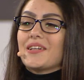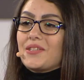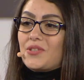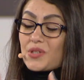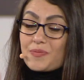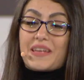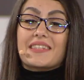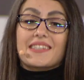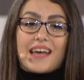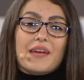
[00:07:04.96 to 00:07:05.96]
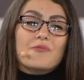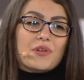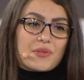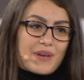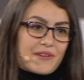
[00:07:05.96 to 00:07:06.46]
to spend time
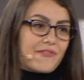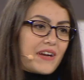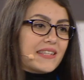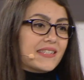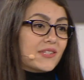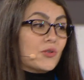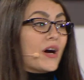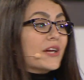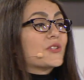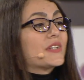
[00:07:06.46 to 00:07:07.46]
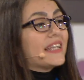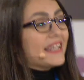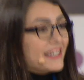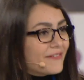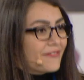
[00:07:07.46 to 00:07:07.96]
with my friends who actually
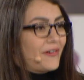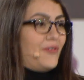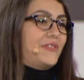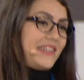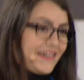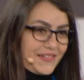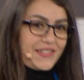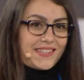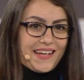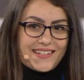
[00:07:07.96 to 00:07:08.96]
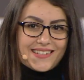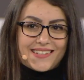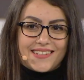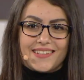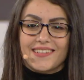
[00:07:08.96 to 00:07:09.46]
live on the other side.
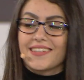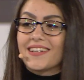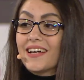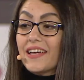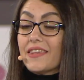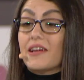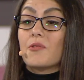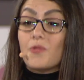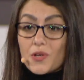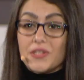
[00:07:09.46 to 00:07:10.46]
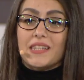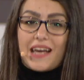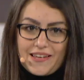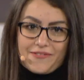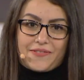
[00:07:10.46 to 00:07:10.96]
There was
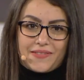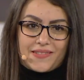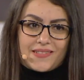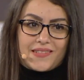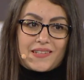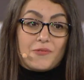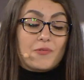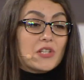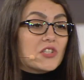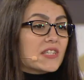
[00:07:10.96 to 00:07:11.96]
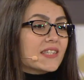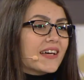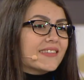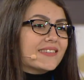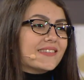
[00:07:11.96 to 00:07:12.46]
life. We just
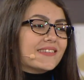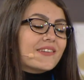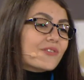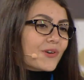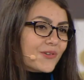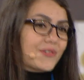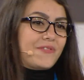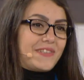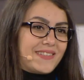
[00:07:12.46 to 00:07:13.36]
had never heard of it.